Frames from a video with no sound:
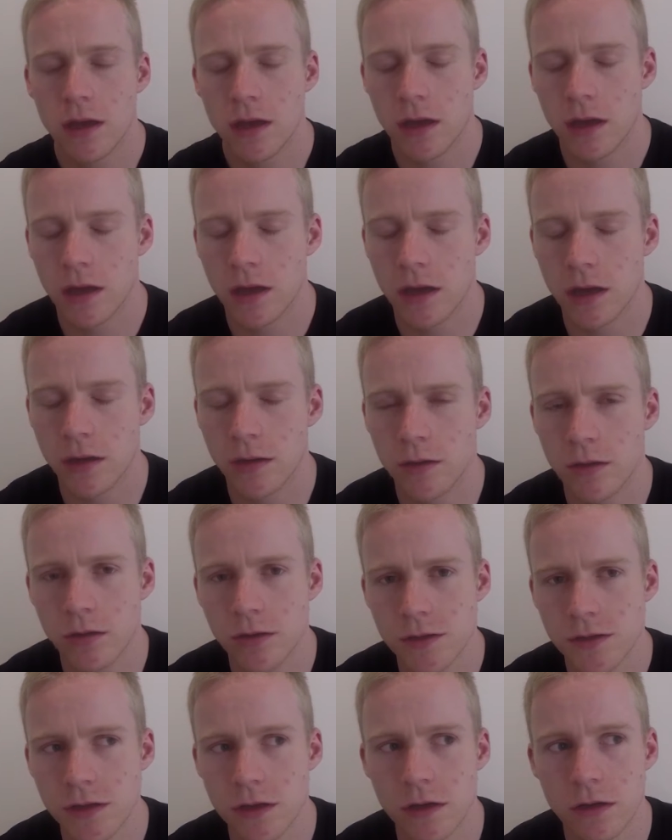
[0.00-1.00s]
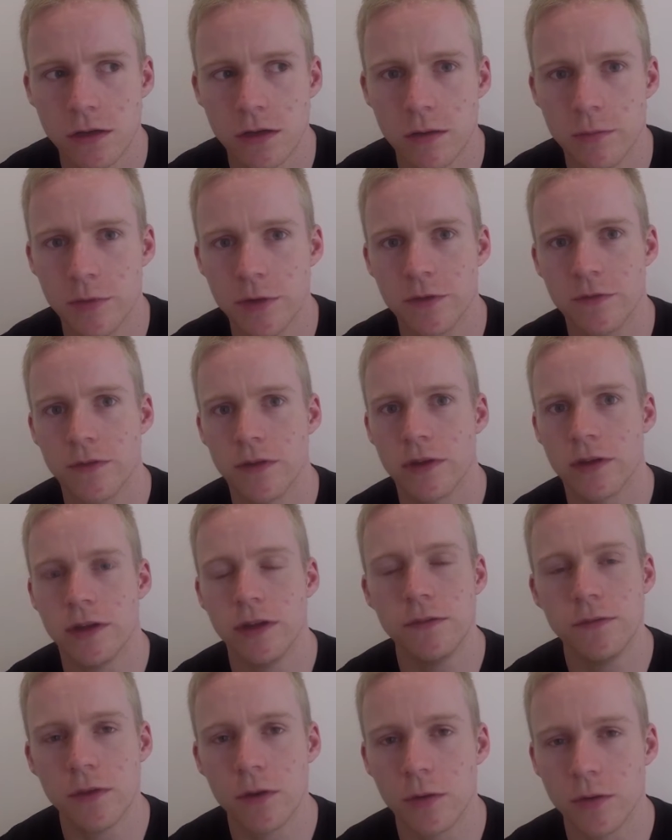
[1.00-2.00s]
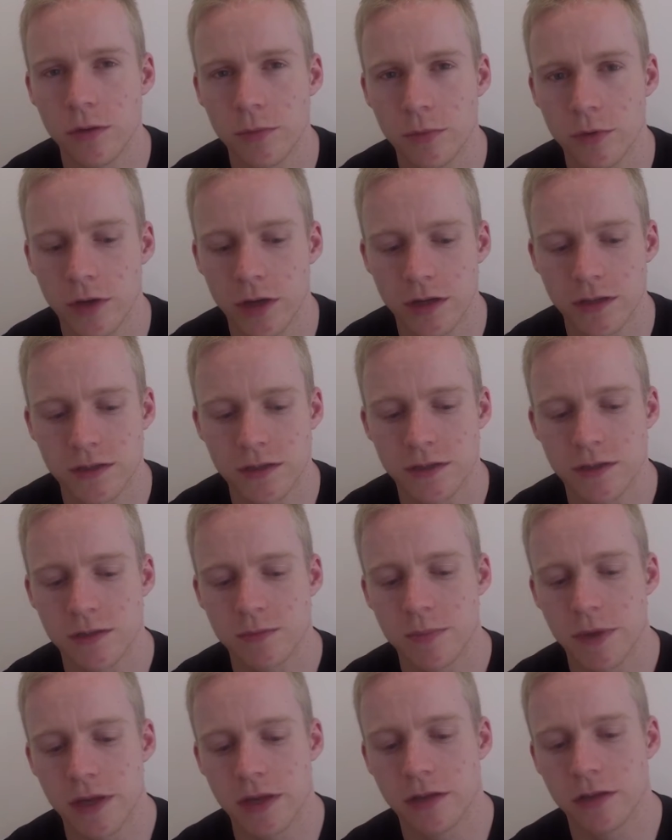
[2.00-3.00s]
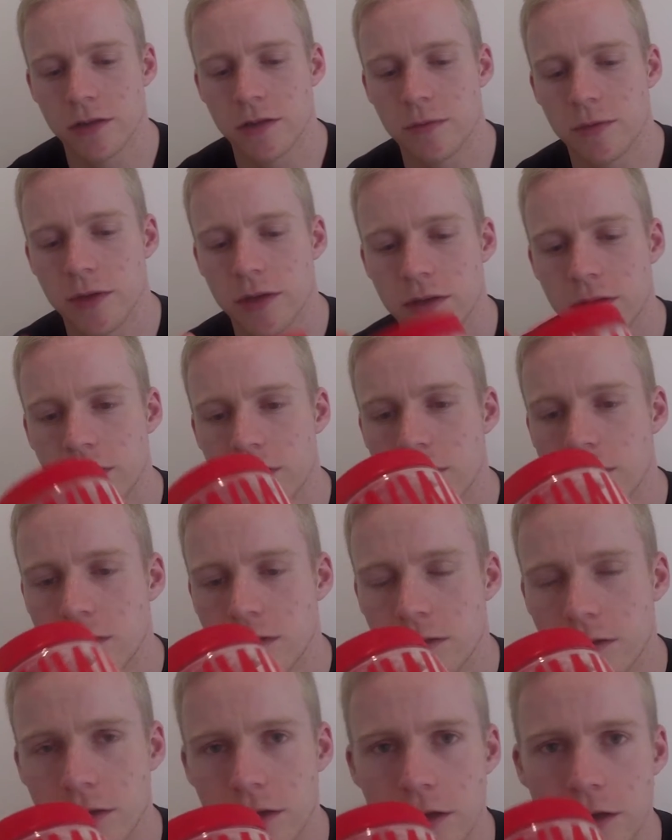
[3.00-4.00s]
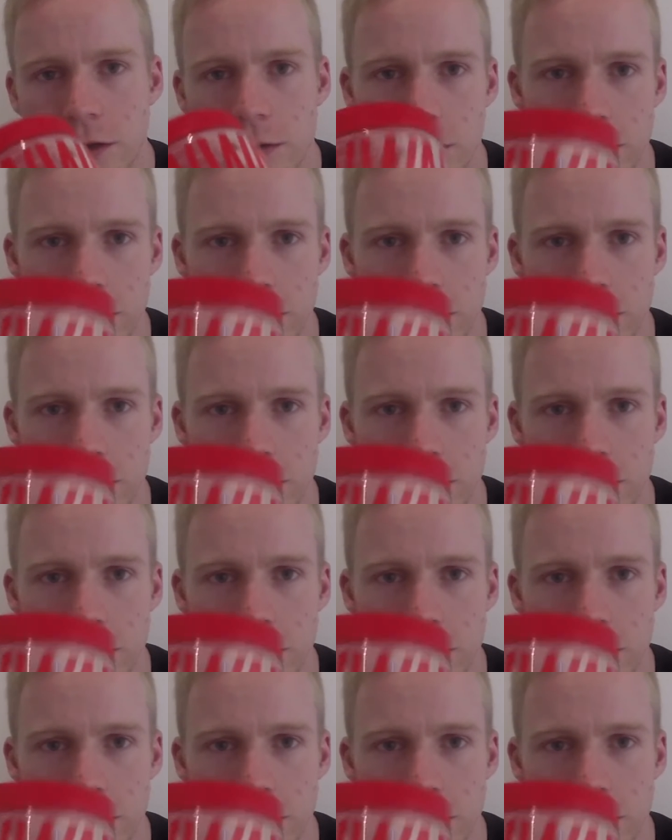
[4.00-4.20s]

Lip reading: and also a bit of info on the product since it's been a lot of